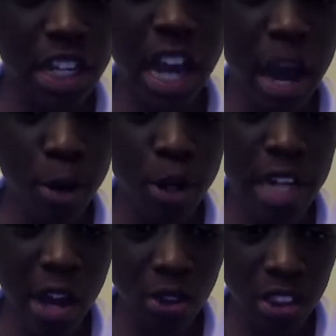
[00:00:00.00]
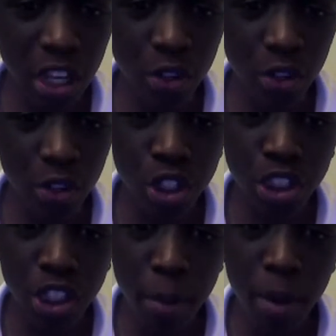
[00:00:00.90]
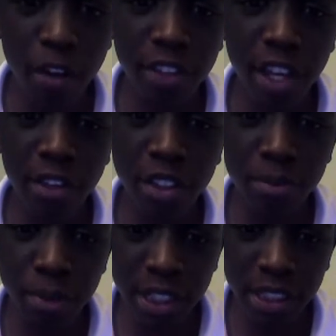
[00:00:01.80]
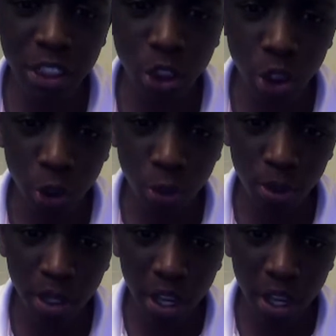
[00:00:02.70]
the carbon dioxide through the top of the mixing tube.